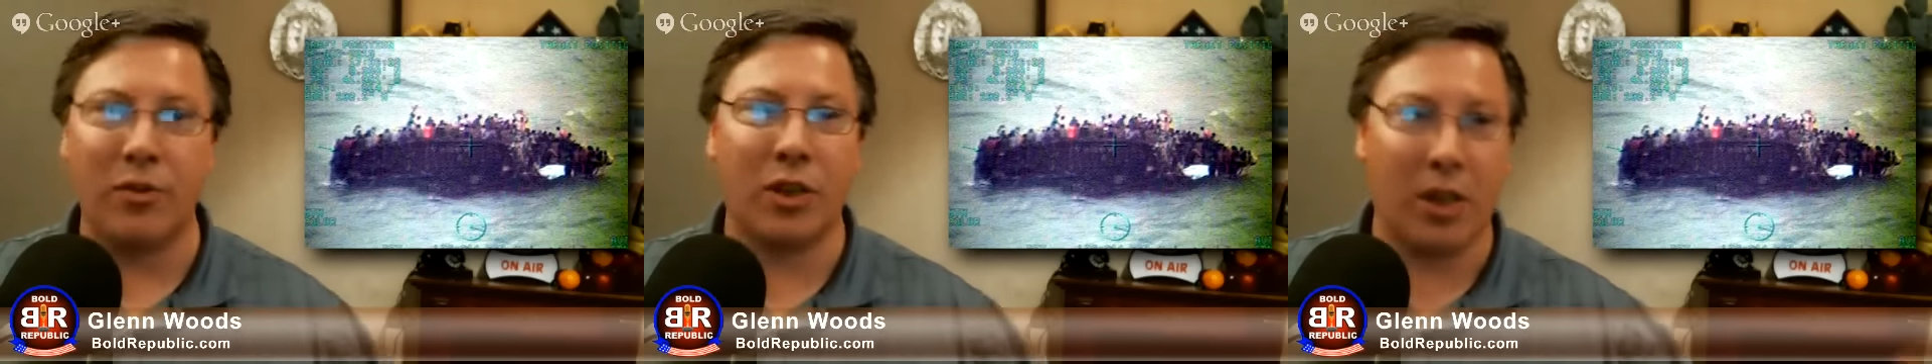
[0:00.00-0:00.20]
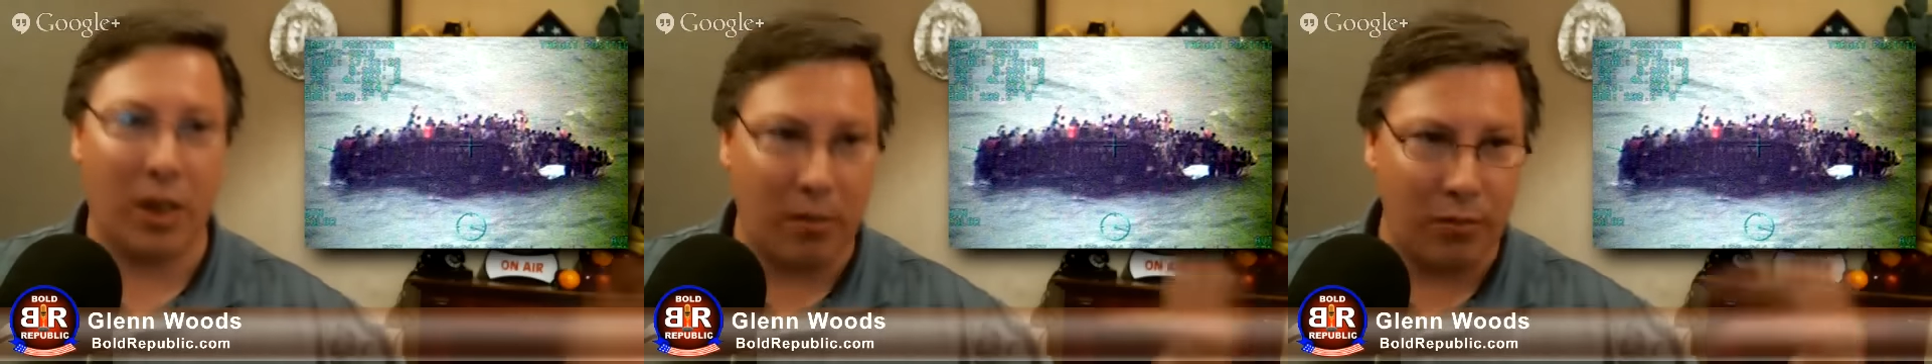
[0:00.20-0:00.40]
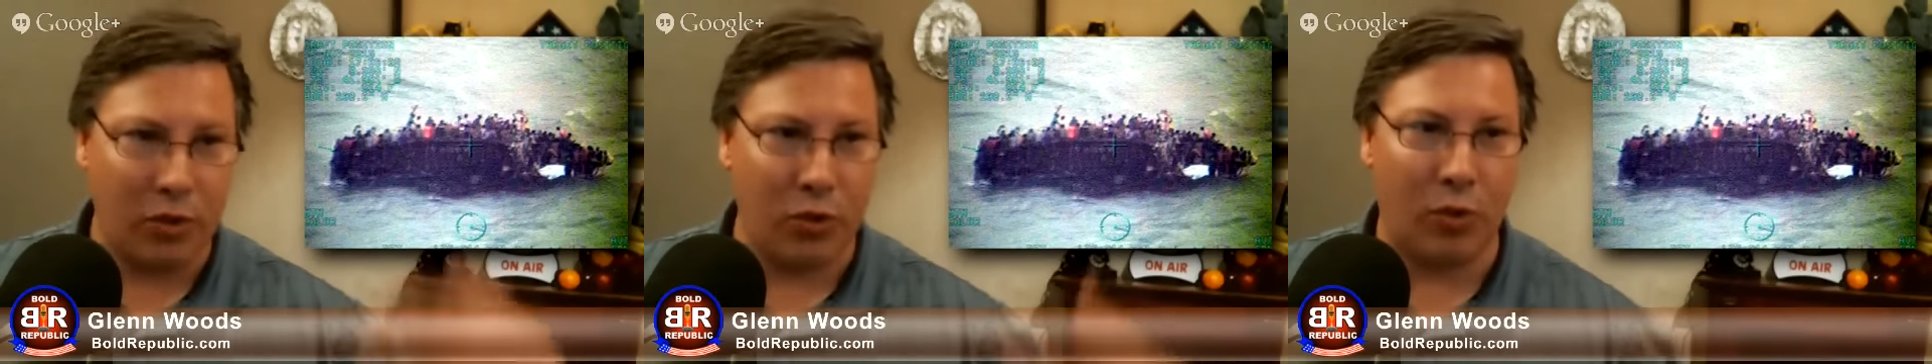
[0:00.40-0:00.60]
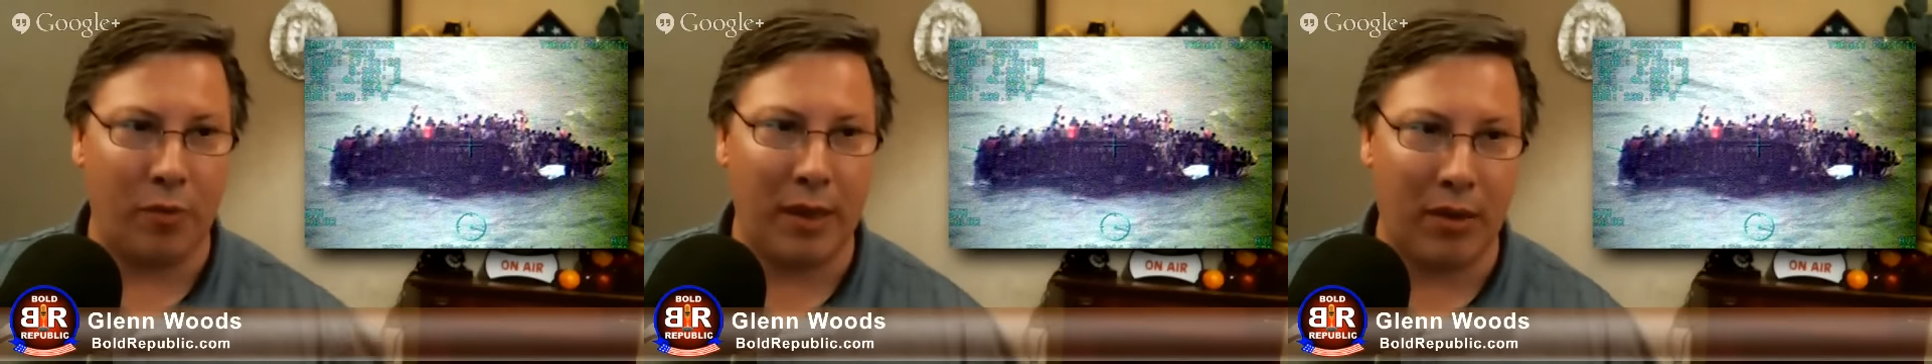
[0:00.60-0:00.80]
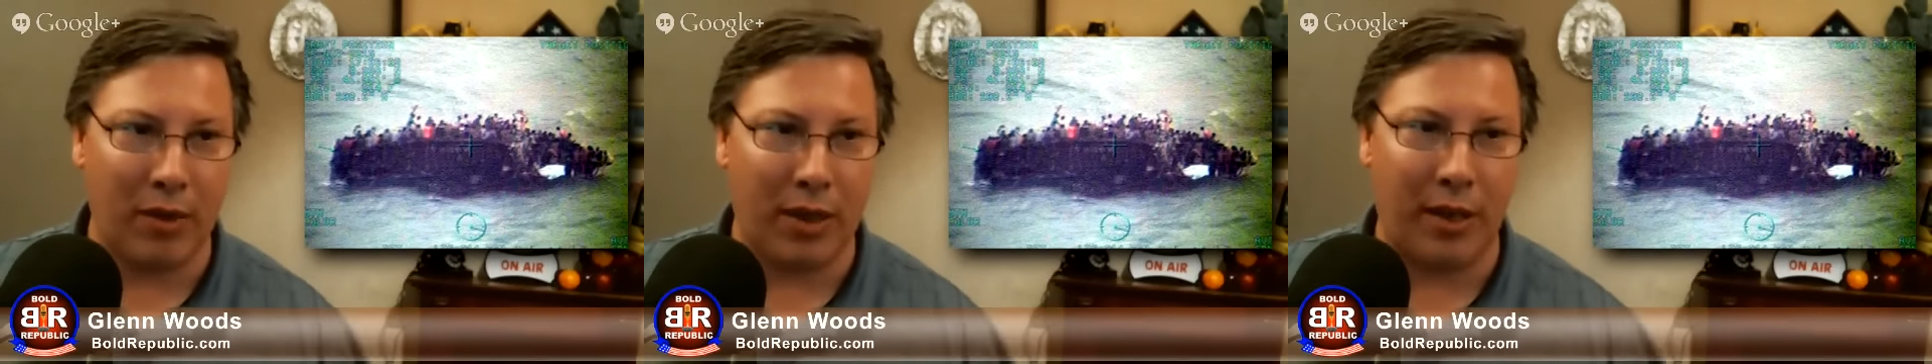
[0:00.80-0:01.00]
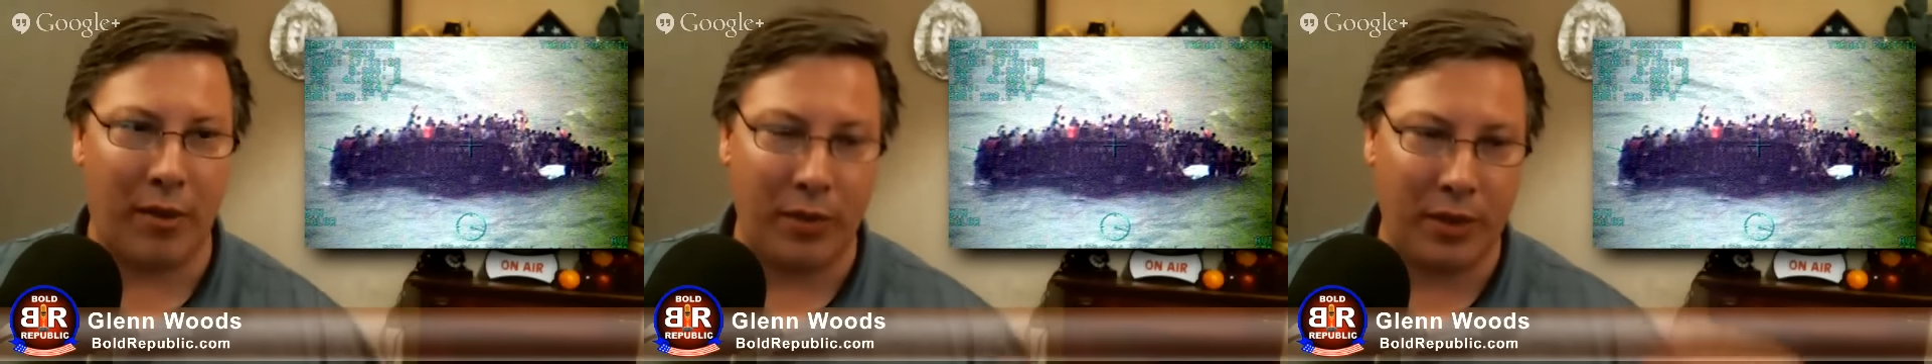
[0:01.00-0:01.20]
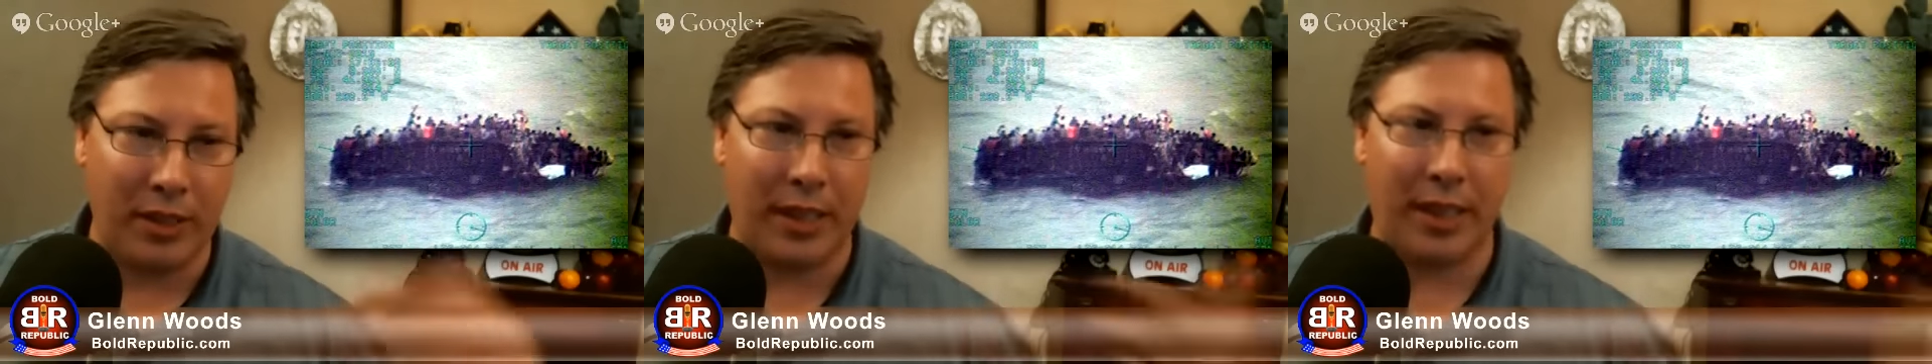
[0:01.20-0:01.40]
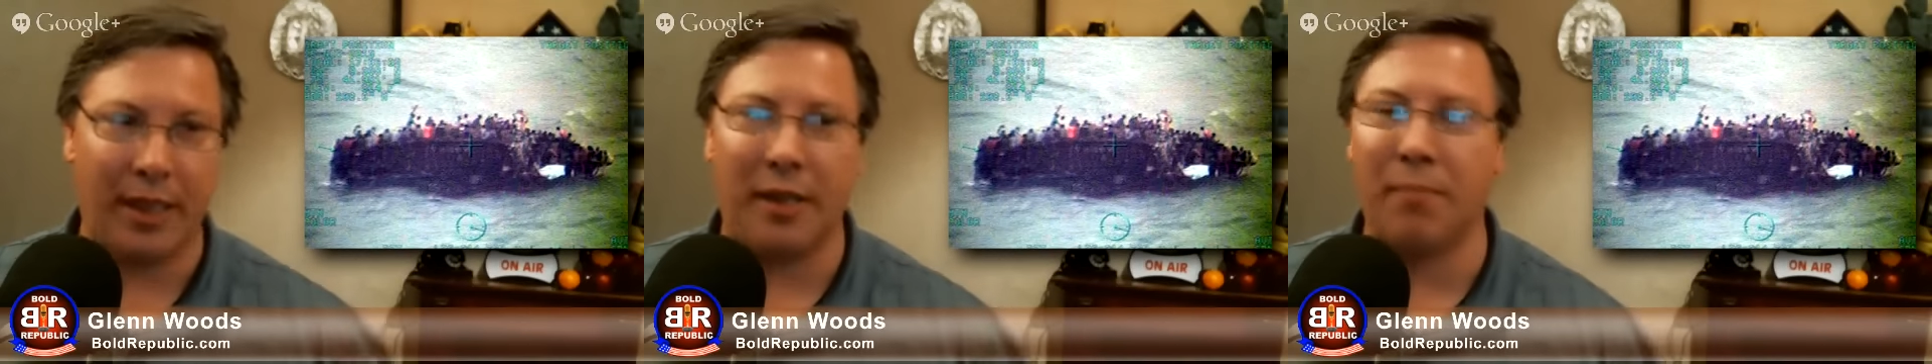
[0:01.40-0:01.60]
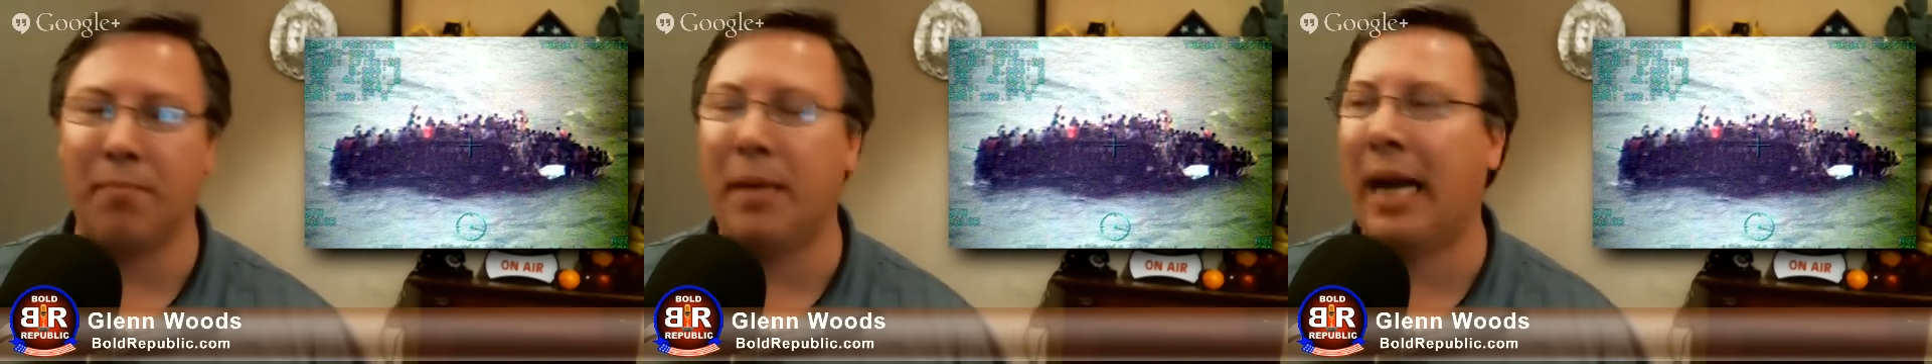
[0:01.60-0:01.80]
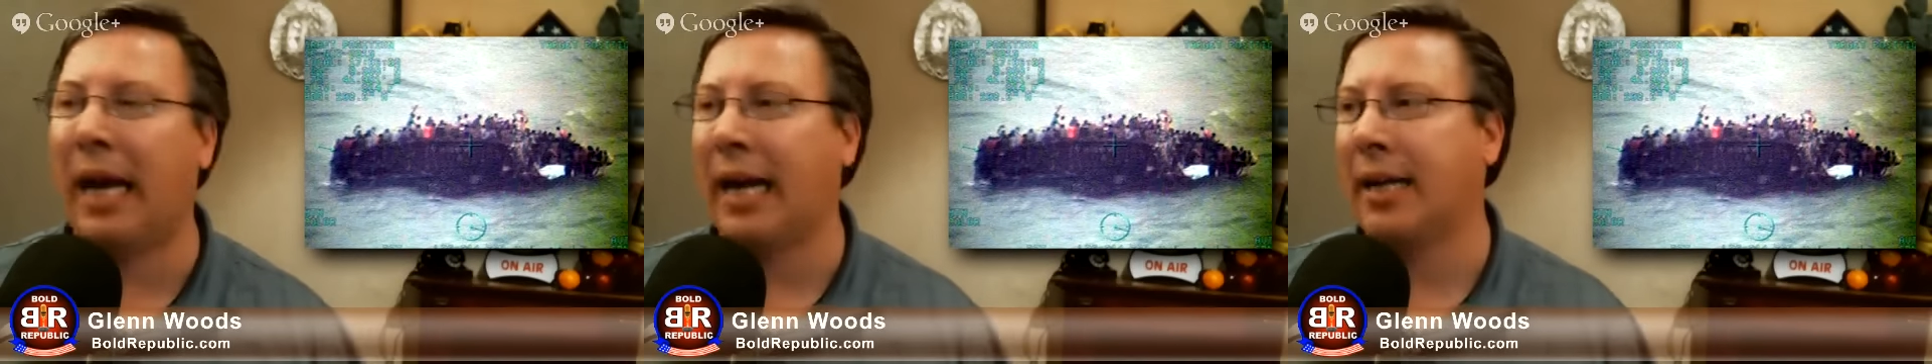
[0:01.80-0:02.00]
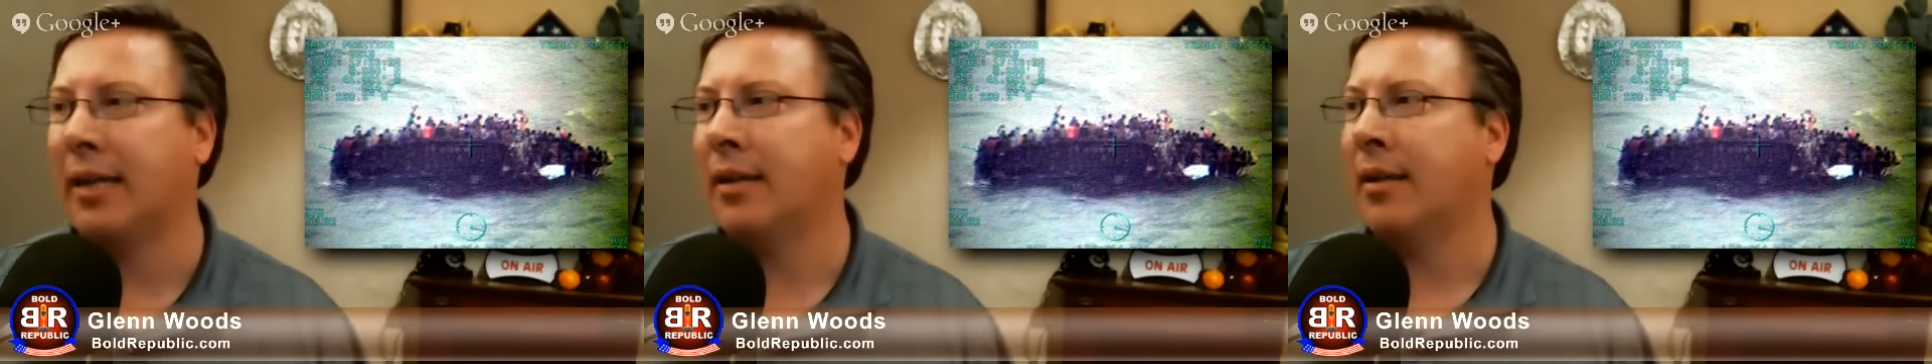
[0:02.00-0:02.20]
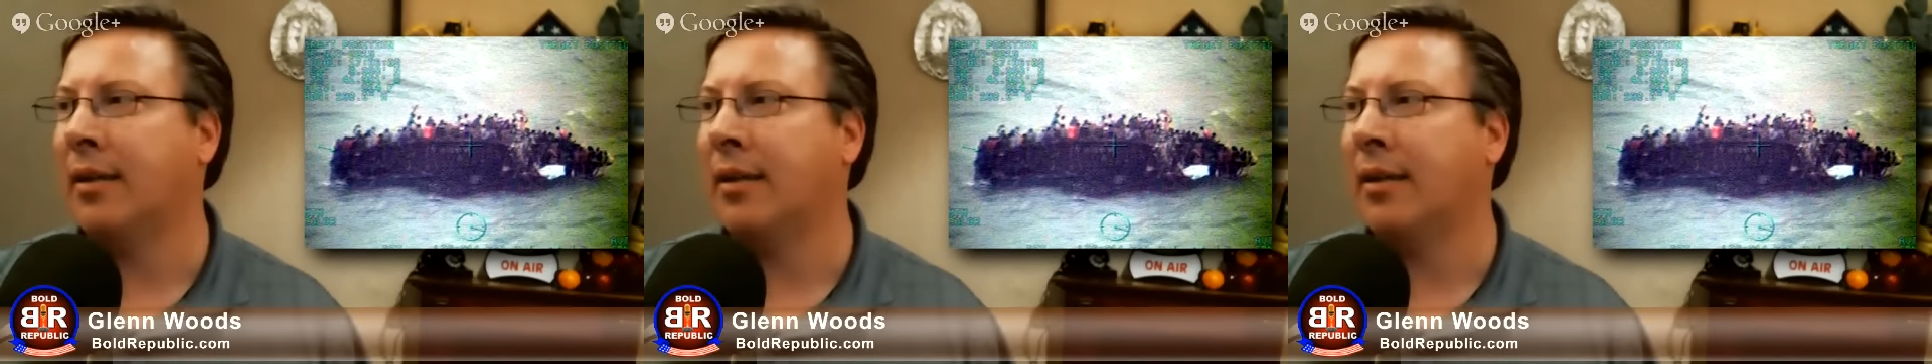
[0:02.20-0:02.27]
to come to America. He was sending them back.